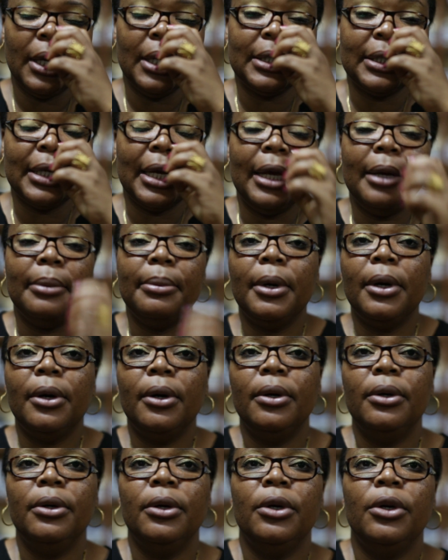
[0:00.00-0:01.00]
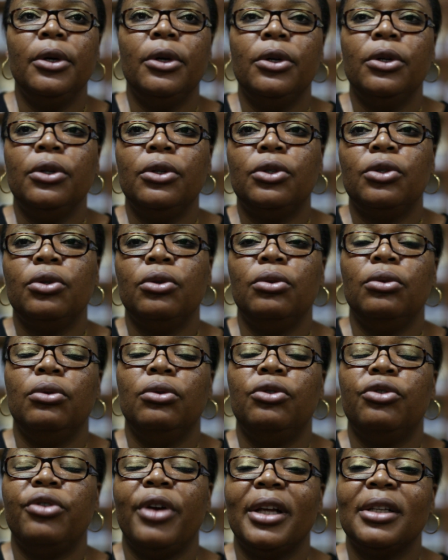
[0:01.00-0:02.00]
able to
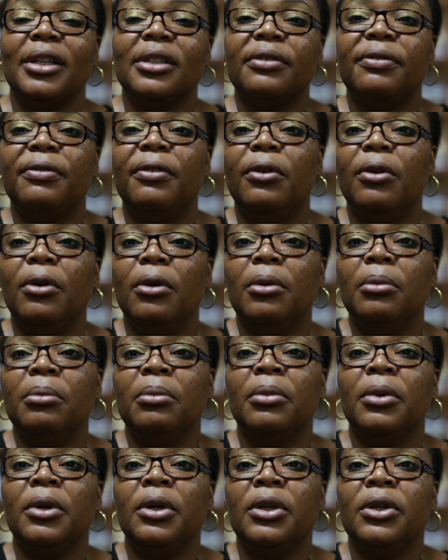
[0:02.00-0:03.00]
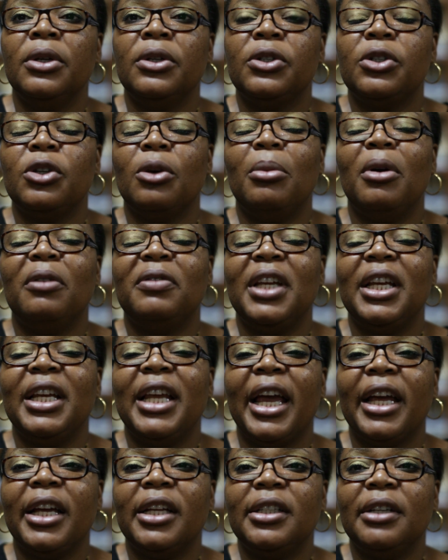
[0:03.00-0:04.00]
transform some of the
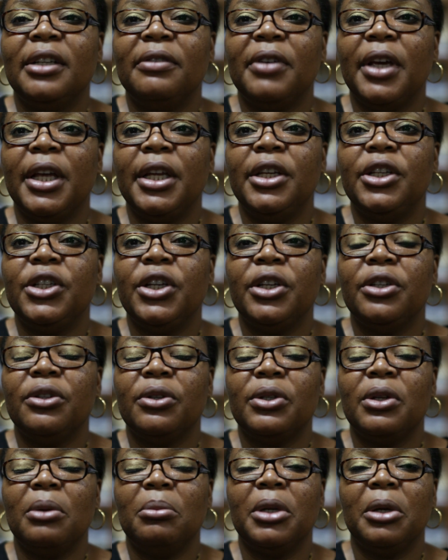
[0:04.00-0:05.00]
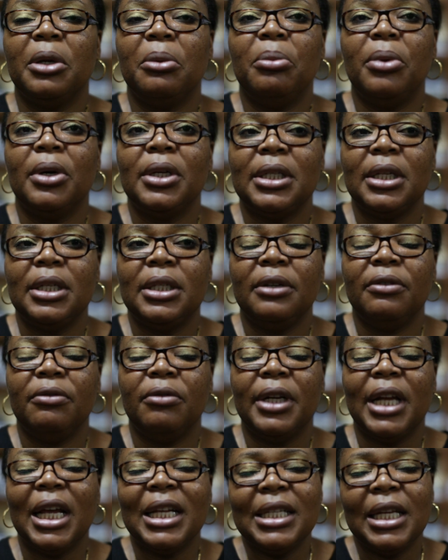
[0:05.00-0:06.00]
negative energy into something positive.
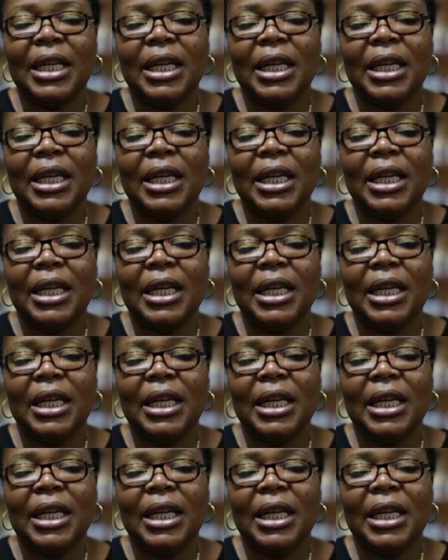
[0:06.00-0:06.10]
When I say